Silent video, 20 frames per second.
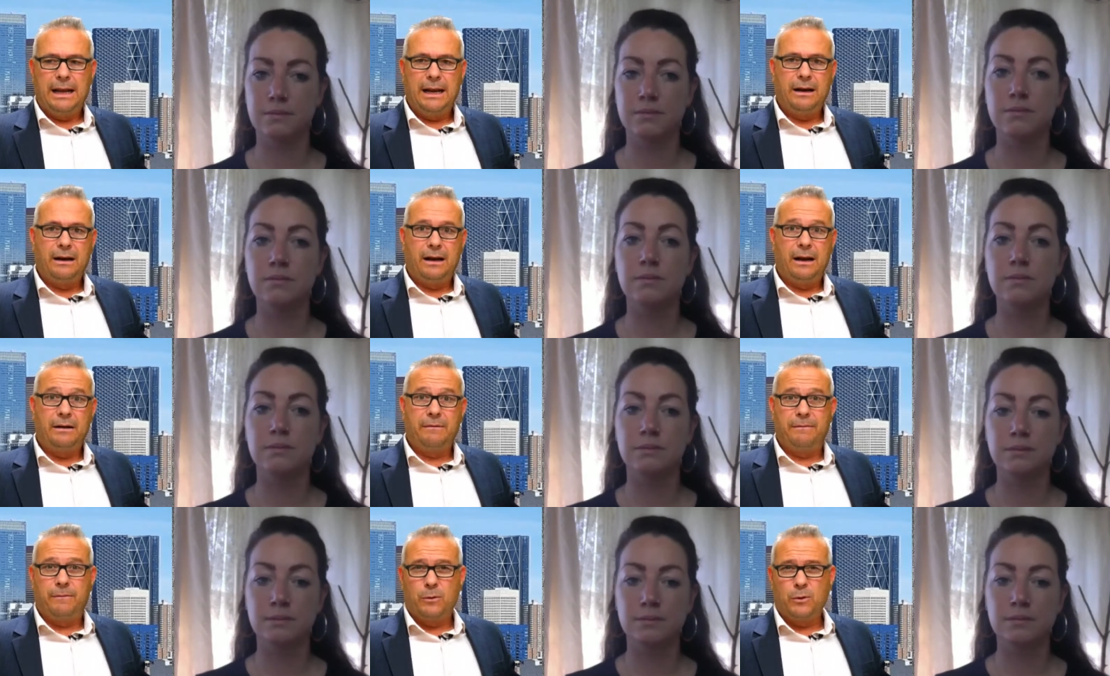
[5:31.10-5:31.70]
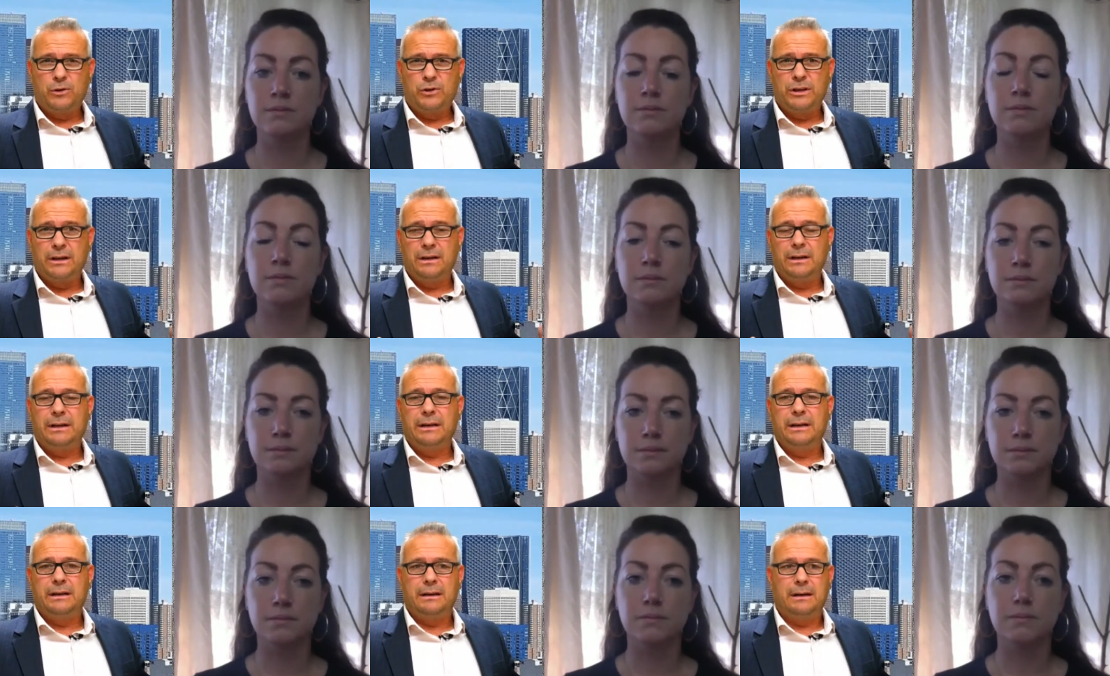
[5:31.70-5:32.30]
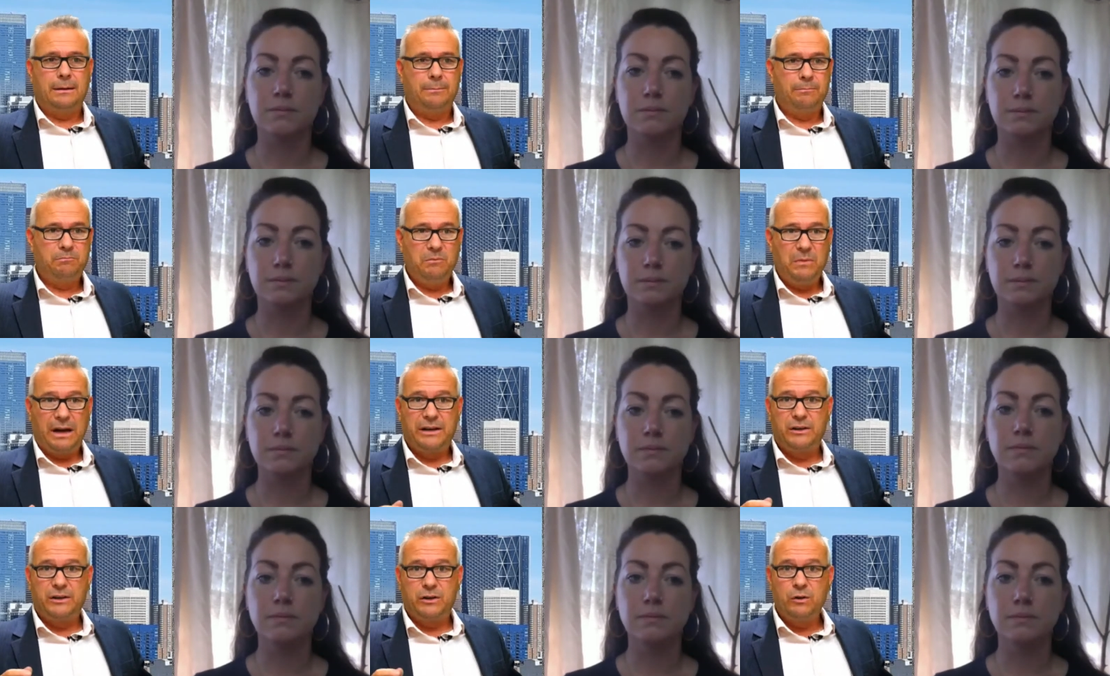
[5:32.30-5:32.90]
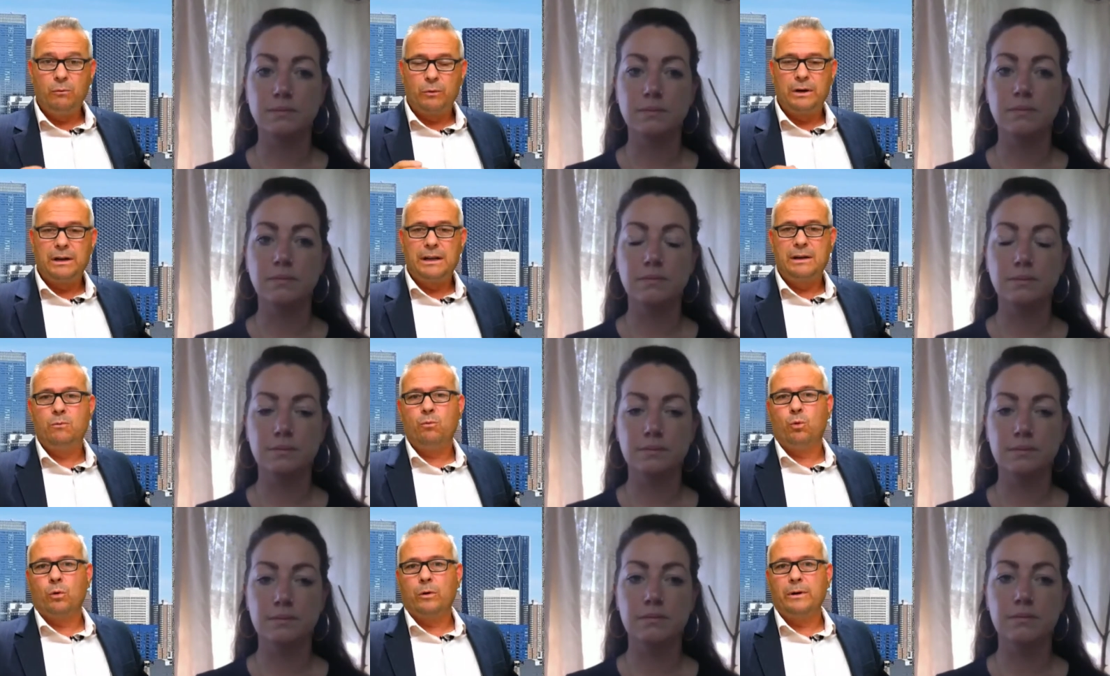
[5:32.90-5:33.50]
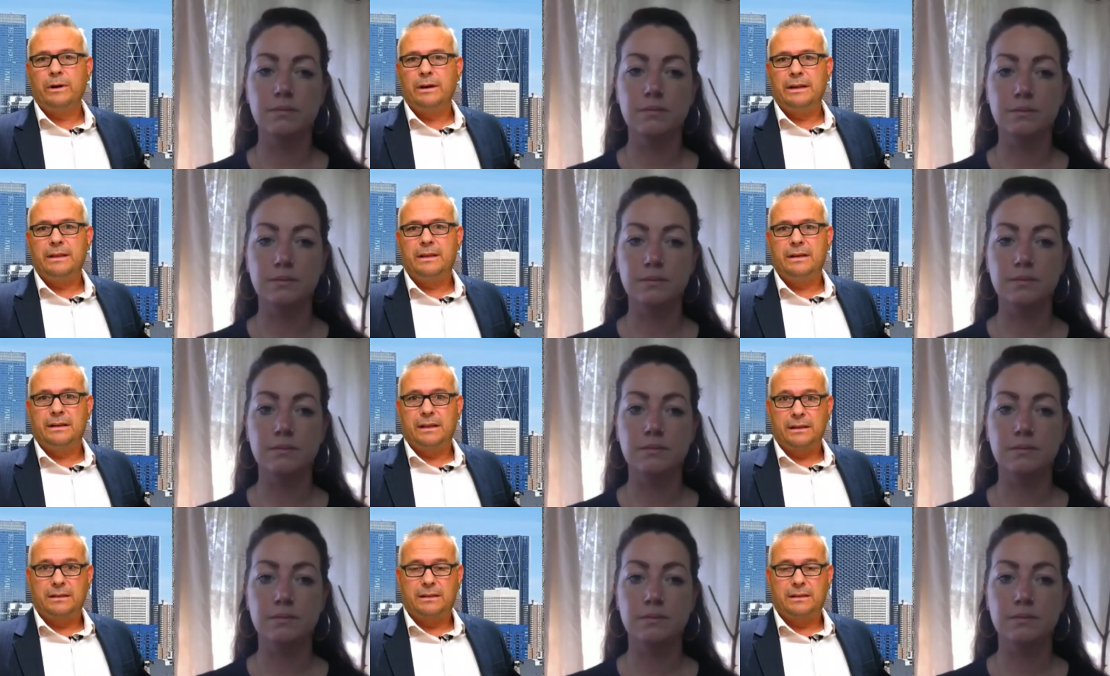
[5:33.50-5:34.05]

Speaker 1: unfortunately, um, I do really worry that, that some